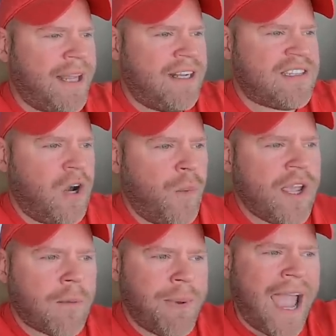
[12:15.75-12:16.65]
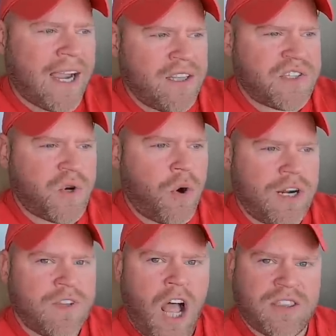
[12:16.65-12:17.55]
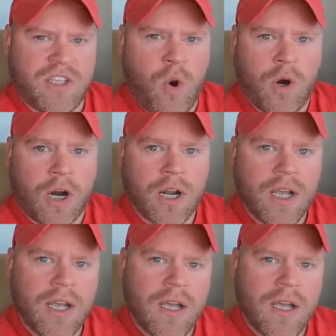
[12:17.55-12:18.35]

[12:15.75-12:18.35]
it until we are back in the store and have locked the door.